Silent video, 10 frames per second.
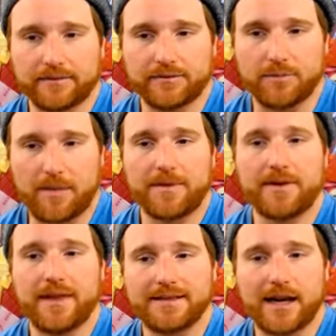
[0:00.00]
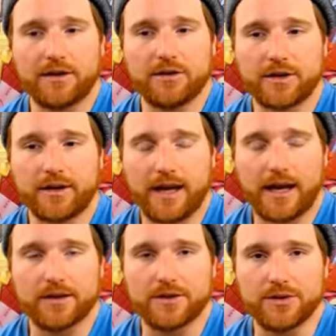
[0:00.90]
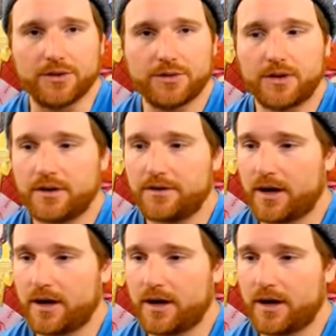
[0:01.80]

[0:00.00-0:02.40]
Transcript: Remember, that's how you create a new